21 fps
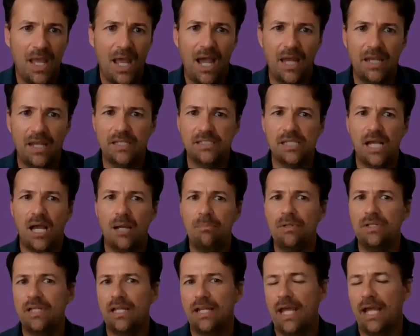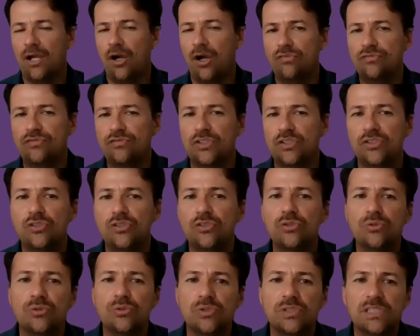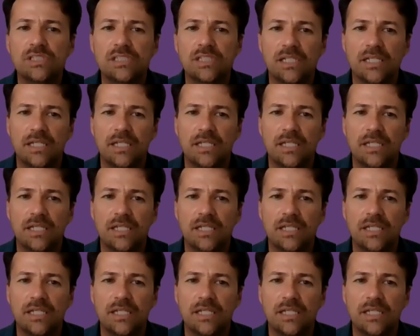An example that I often use